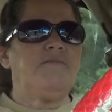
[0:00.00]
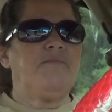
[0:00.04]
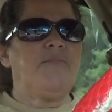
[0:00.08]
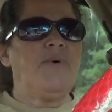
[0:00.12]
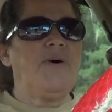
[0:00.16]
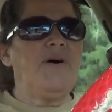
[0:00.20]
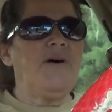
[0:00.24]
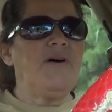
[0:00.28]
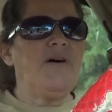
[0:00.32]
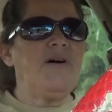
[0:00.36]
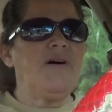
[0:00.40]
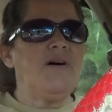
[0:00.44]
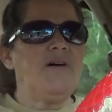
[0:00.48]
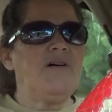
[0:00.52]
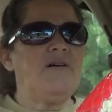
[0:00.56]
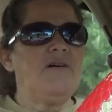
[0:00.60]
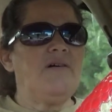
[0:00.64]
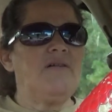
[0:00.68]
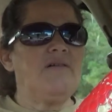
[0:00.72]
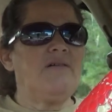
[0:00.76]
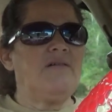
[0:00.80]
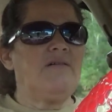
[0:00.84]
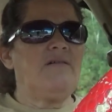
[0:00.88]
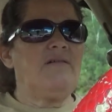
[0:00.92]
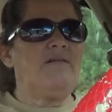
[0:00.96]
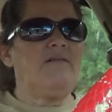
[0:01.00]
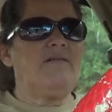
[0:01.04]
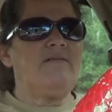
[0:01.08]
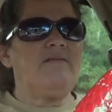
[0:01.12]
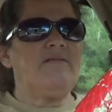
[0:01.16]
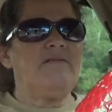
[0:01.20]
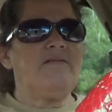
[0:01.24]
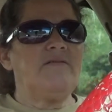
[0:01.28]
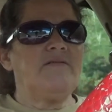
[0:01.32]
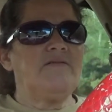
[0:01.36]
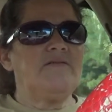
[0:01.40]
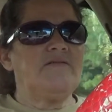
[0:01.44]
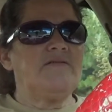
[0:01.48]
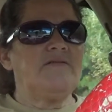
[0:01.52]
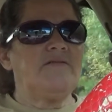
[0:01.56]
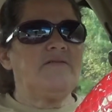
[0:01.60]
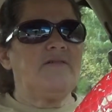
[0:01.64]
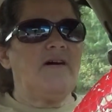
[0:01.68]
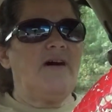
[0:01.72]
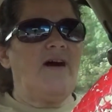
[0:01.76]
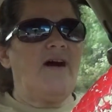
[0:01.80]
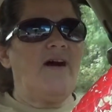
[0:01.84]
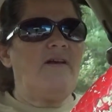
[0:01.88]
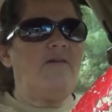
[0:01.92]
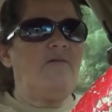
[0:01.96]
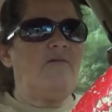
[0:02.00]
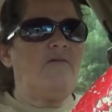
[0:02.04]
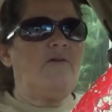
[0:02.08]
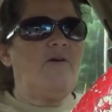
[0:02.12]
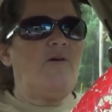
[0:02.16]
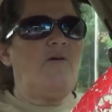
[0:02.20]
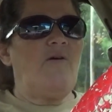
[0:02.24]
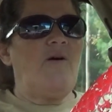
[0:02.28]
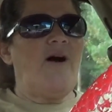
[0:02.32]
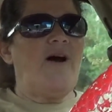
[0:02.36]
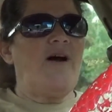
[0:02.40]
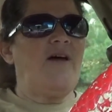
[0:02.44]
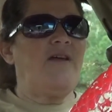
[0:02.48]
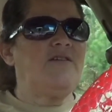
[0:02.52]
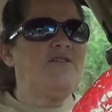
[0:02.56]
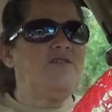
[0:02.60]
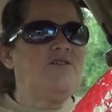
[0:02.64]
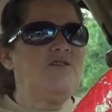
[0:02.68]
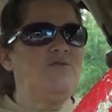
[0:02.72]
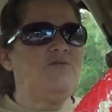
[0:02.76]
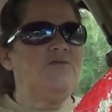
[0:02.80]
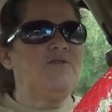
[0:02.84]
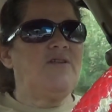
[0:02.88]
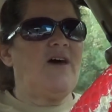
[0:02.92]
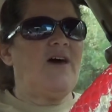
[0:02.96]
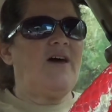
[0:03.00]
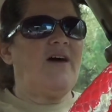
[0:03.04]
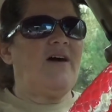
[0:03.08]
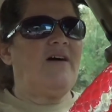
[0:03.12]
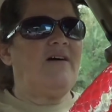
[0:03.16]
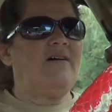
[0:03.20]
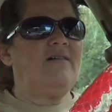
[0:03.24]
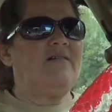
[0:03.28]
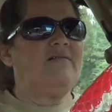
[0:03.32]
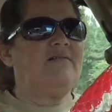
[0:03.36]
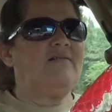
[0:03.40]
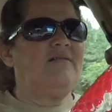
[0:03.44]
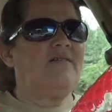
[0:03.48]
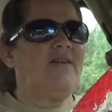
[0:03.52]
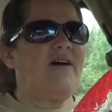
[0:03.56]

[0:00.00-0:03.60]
but I don't know how to do that,